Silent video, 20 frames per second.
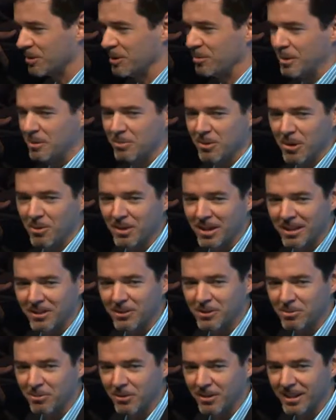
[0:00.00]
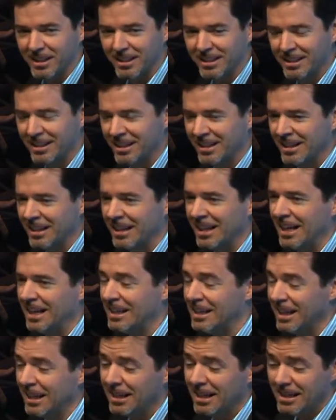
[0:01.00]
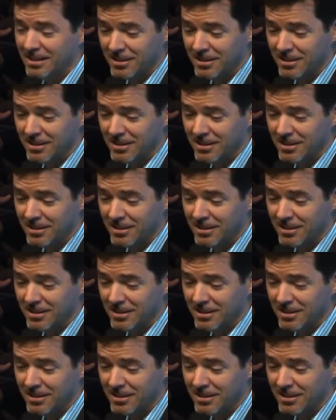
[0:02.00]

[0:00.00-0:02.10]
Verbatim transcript: many people already this morning. And that